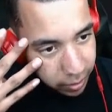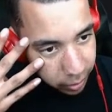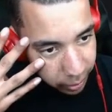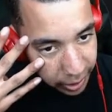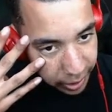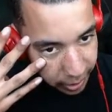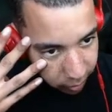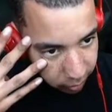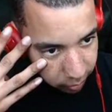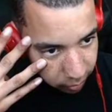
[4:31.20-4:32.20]
So he
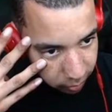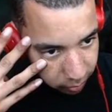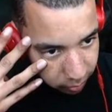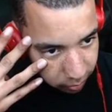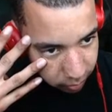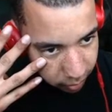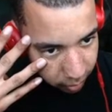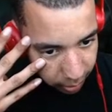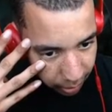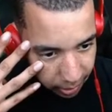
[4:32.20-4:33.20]
healed.
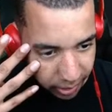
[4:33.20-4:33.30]
Okay,